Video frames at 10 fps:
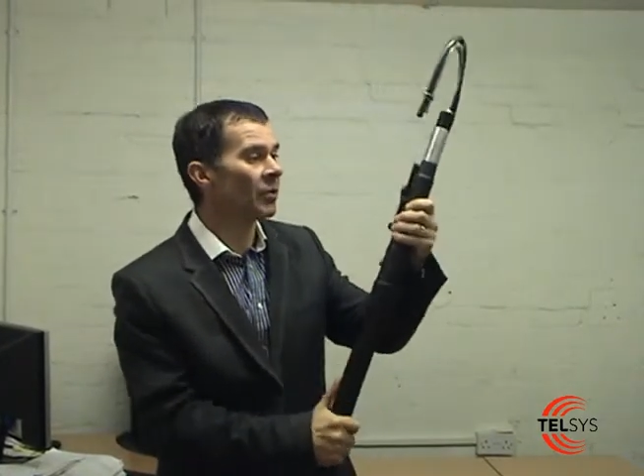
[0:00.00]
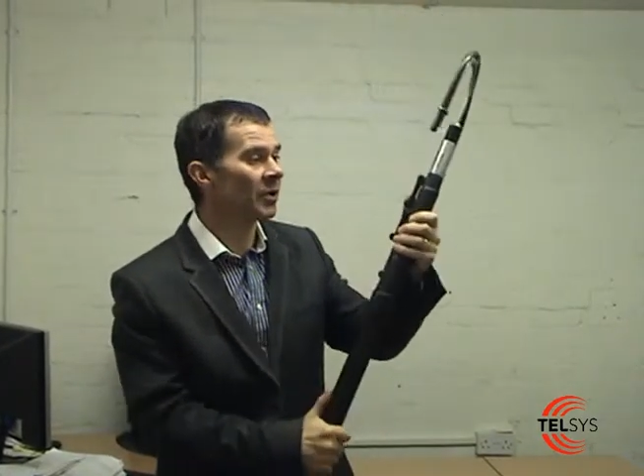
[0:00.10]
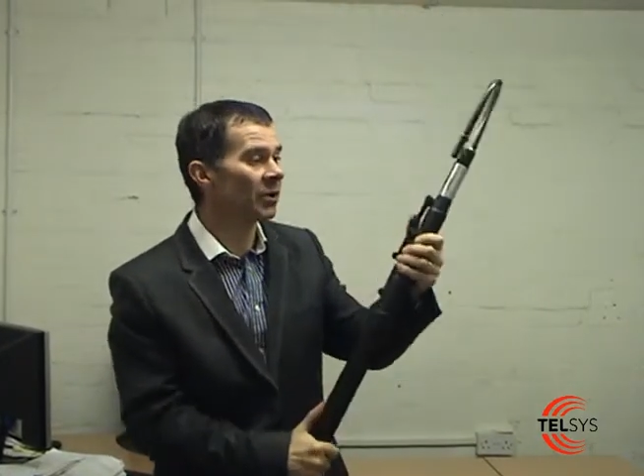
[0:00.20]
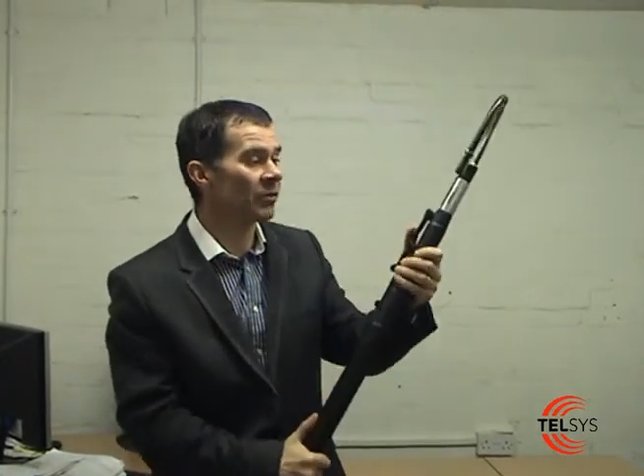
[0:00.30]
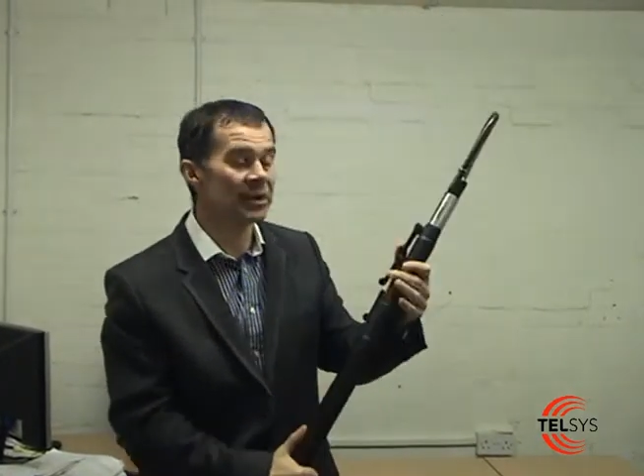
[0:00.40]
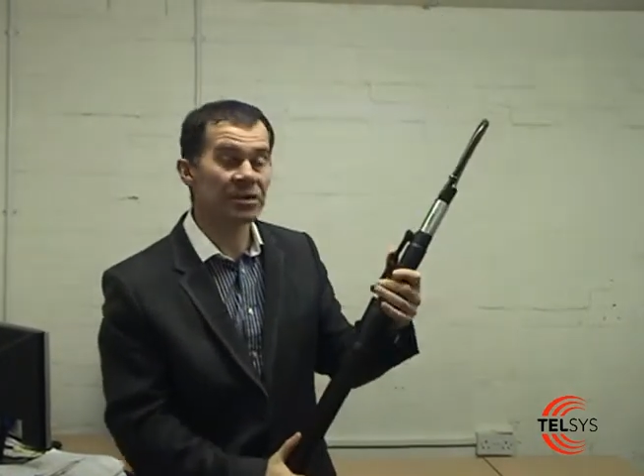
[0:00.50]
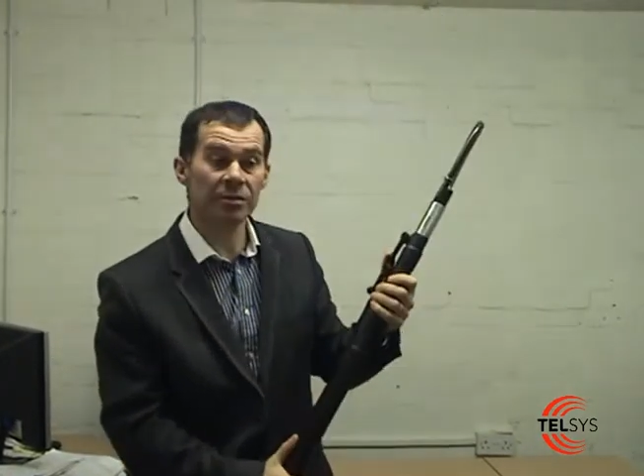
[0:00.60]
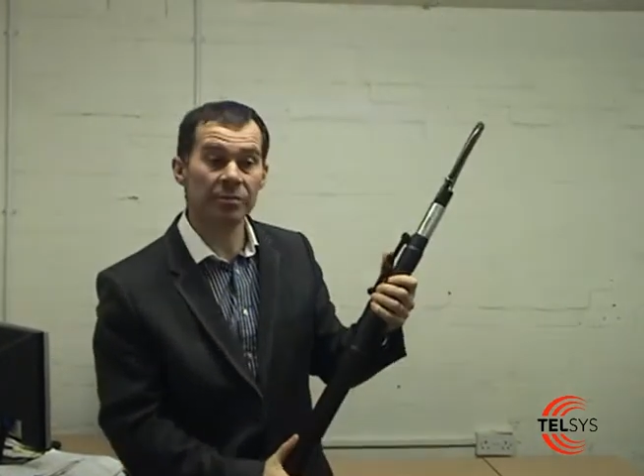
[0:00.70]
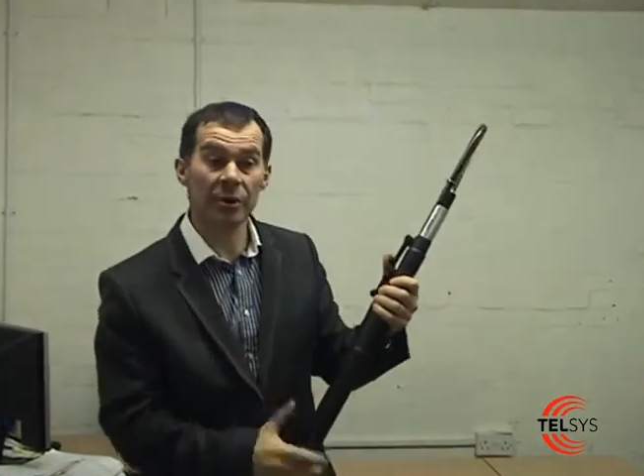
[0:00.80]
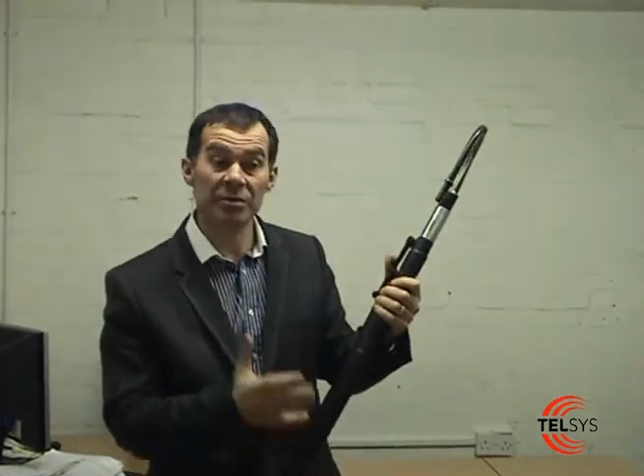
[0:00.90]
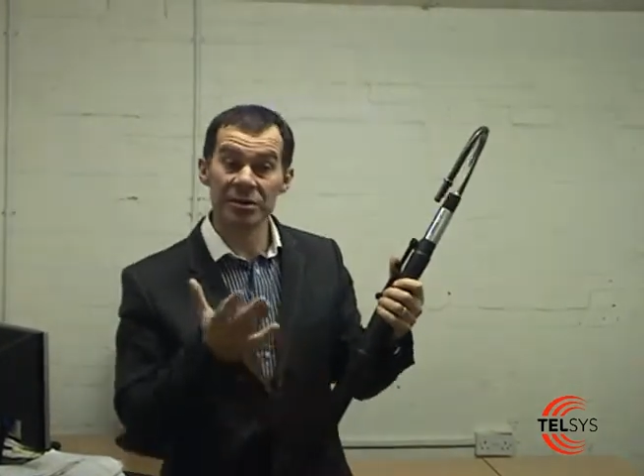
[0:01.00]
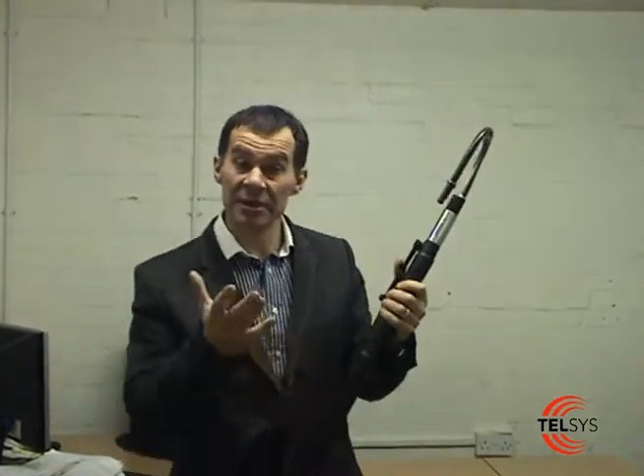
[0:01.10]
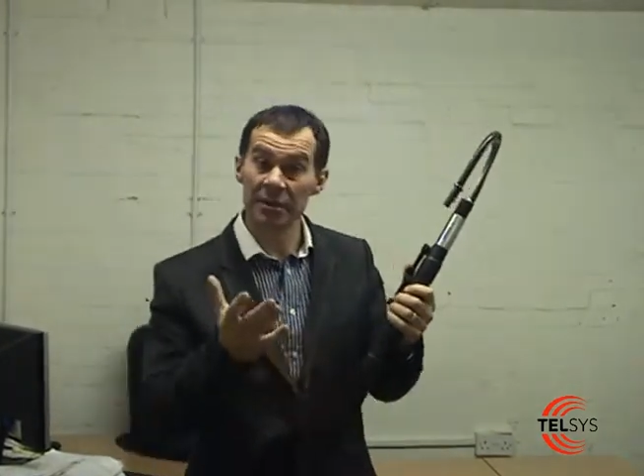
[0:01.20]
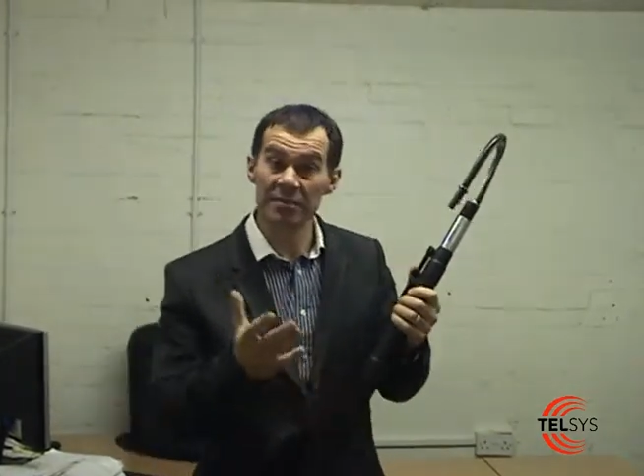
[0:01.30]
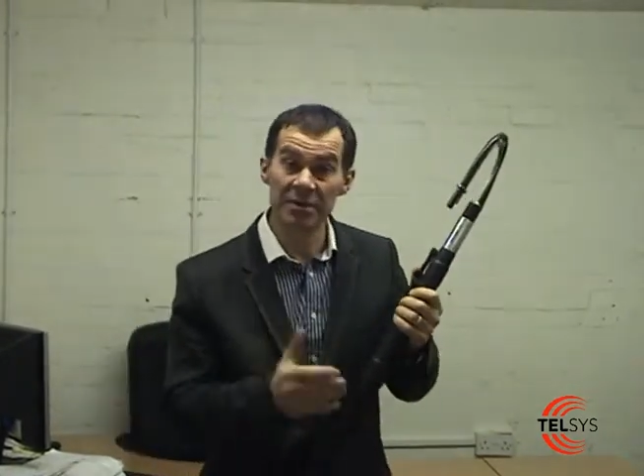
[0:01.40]
we created some
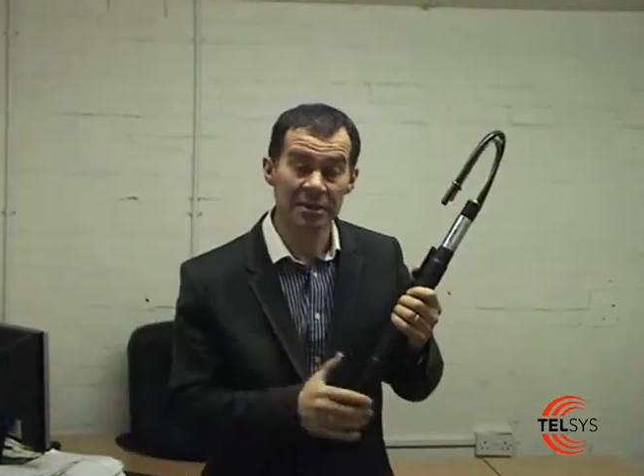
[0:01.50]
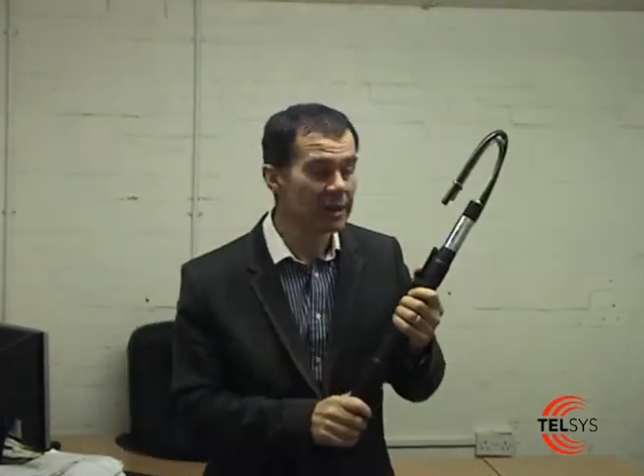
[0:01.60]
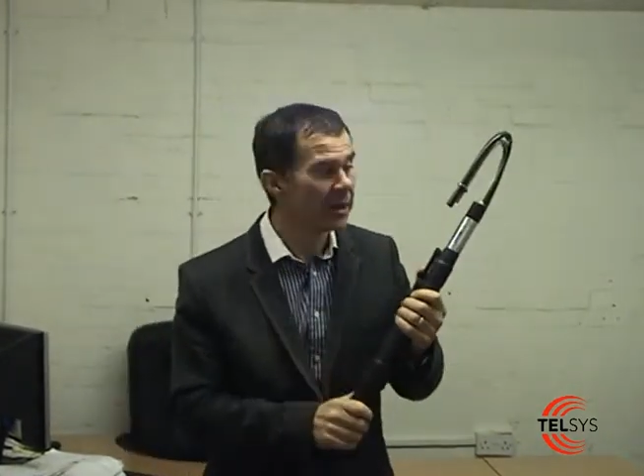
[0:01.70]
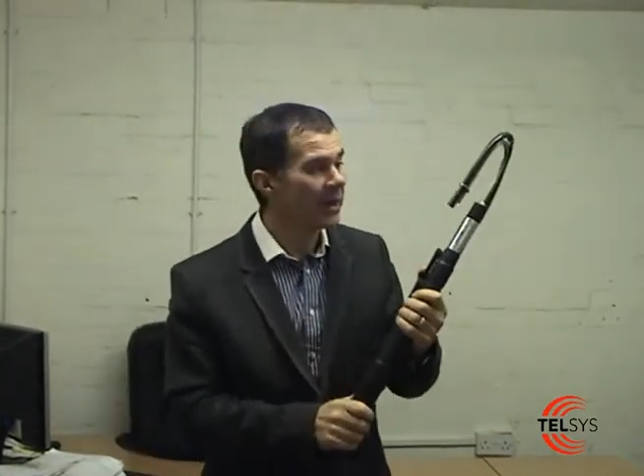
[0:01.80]
prototypes,